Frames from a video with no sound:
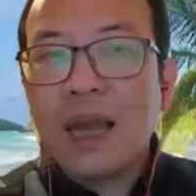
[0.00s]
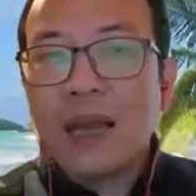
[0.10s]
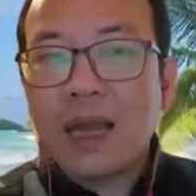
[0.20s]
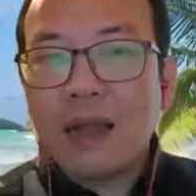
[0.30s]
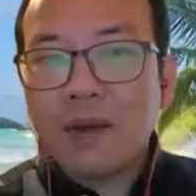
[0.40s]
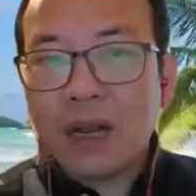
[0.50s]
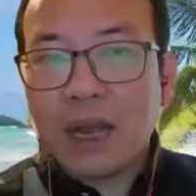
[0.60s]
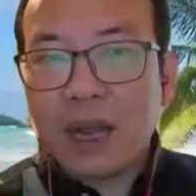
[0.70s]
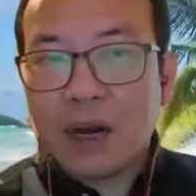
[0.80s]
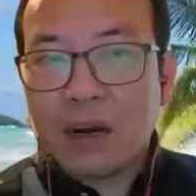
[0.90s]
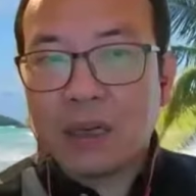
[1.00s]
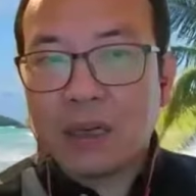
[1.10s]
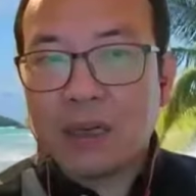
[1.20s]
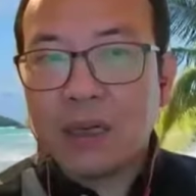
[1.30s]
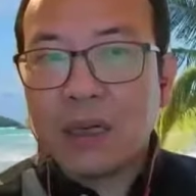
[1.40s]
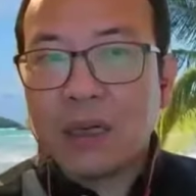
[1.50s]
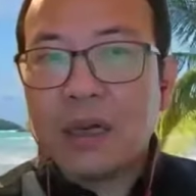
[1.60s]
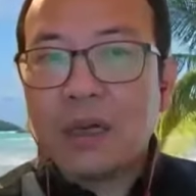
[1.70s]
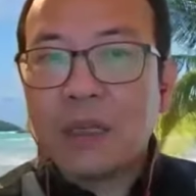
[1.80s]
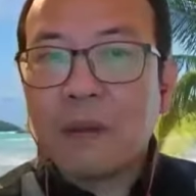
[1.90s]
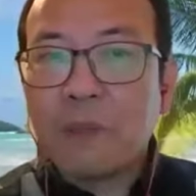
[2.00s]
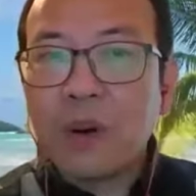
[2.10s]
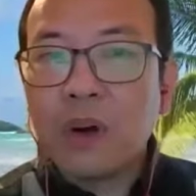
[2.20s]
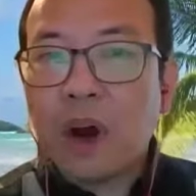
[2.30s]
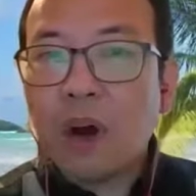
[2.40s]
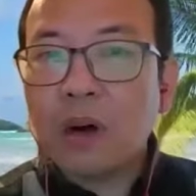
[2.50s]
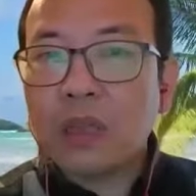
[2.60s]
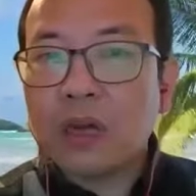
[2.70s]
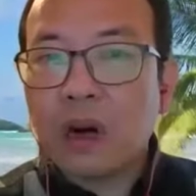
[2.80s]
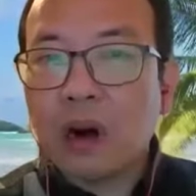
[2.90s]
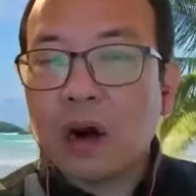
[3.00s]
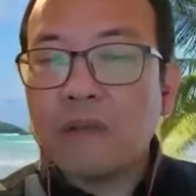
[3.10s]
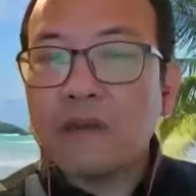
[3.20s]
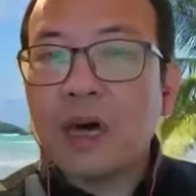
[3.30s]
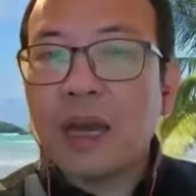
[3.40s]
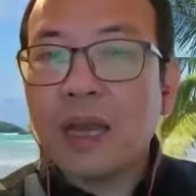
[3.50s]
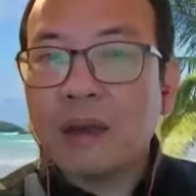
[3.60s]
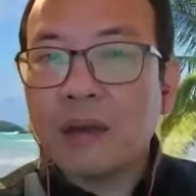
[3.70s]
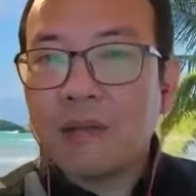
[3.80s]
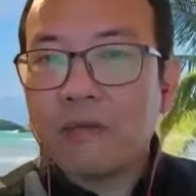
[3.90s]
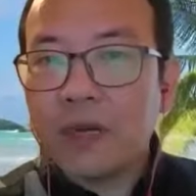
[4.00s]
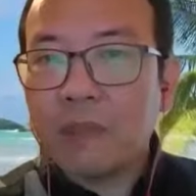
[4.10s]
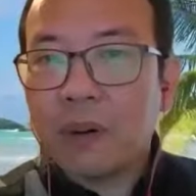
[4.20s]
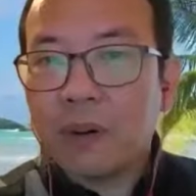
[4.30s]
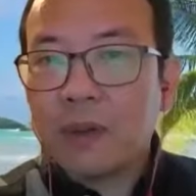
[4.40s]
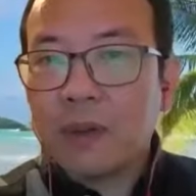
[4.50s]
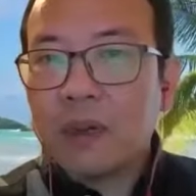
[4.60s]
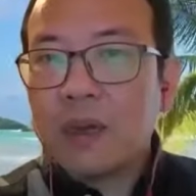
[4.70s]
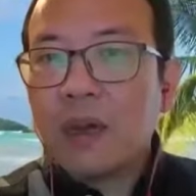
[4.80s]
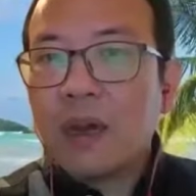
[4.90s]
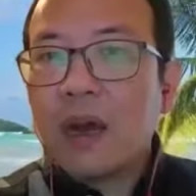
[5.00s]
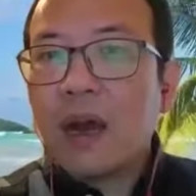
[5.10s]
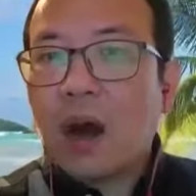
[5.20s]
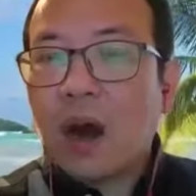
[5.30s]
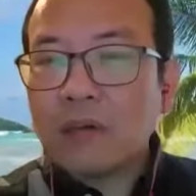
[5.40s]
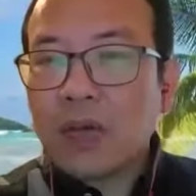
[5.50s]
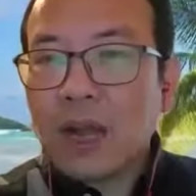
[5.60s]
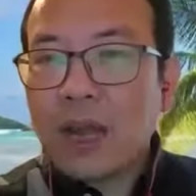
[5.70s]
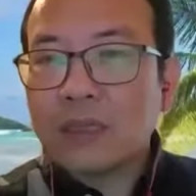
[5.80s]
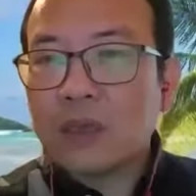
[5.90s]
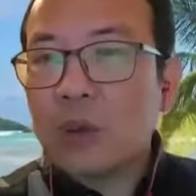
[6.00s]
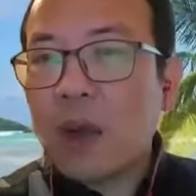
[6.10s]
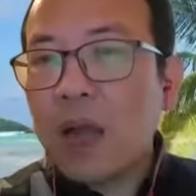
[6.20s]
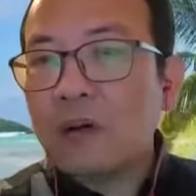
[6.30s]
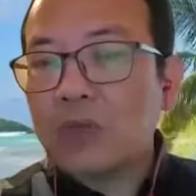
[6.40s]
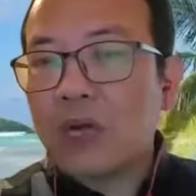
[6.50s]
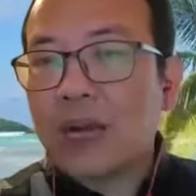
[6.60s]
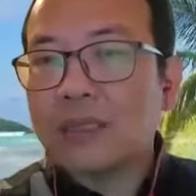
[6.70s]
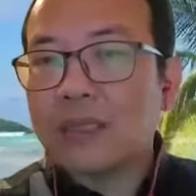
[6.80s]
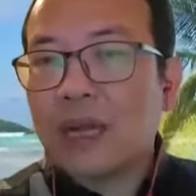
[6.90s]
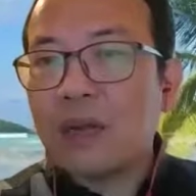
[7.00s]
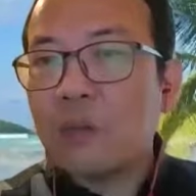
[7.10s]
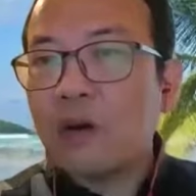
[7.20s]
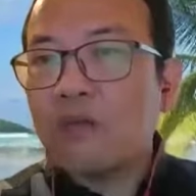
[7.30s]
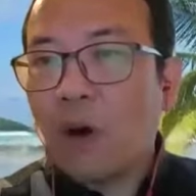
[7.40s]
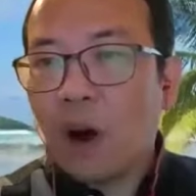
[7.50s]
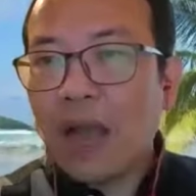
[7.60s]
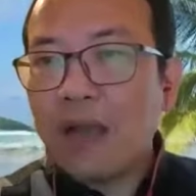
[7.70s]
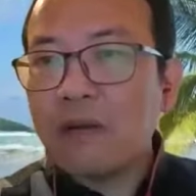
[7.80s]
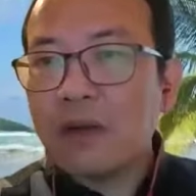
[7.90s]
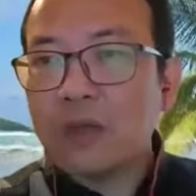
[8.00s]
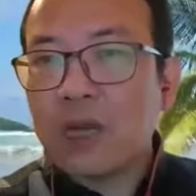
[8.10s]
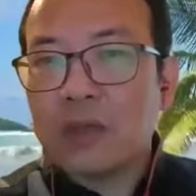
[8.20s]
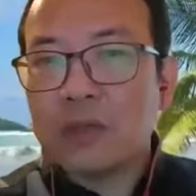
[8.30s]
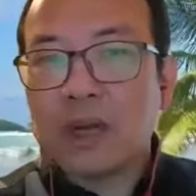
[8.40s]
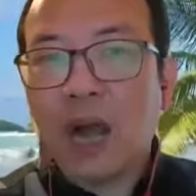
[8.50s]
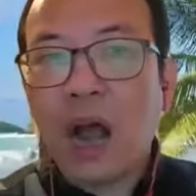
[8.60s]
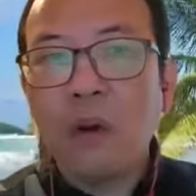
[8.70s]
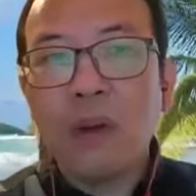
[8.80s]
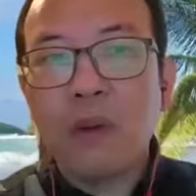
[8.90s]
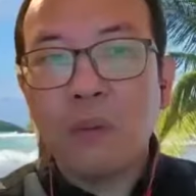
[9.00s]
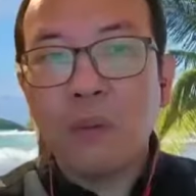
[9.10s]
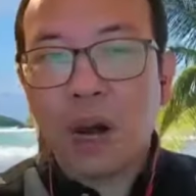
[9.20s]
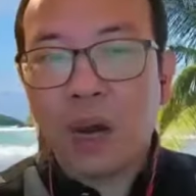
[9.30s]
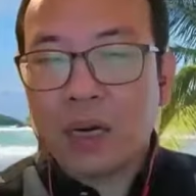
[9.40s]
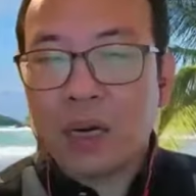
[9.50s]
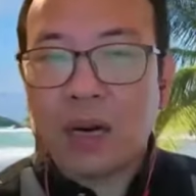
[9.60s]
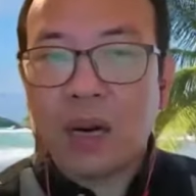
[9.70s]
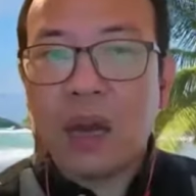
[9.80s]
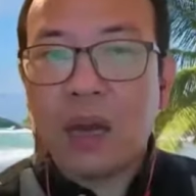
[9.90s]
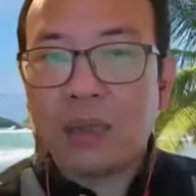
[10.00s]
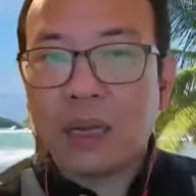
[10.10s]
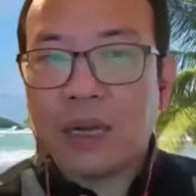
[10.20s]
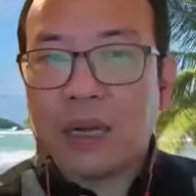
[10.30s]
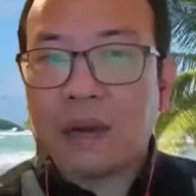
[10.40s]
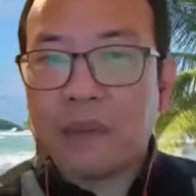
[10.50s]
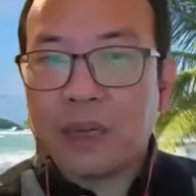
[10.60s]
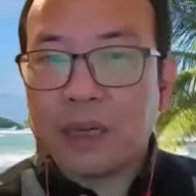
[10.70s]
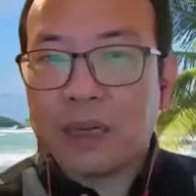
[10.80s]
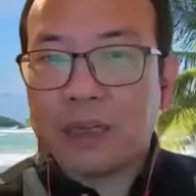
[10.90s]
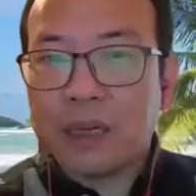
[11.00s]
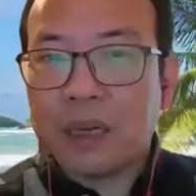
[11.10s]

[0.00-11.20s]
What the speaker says: Kevin Carey, the book author of The Inevitable, outlines 12 trends that will forever change how we work, learn, and communicate.